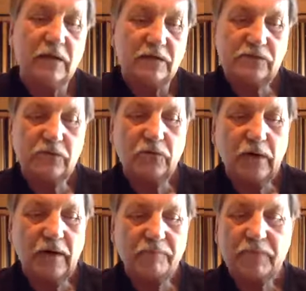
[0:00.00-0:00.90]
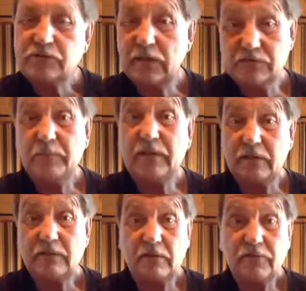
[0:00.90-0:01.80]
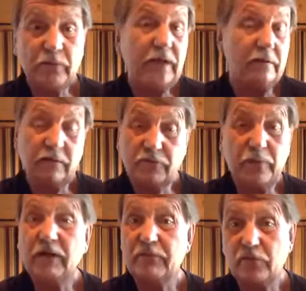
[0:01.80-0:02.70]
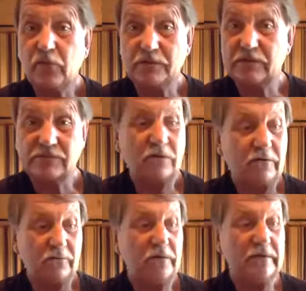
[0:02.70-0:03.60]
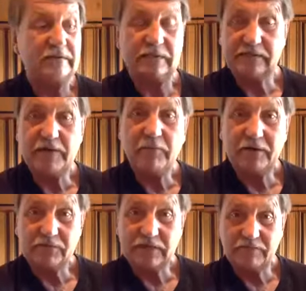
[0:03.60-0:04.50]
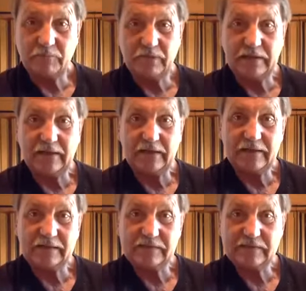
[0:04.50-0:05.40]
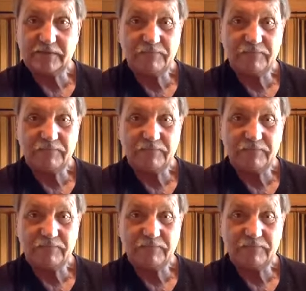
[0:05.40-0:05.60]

So so that's what I mean. The three other chords in the song are real easy. It's E minor 7 played like this.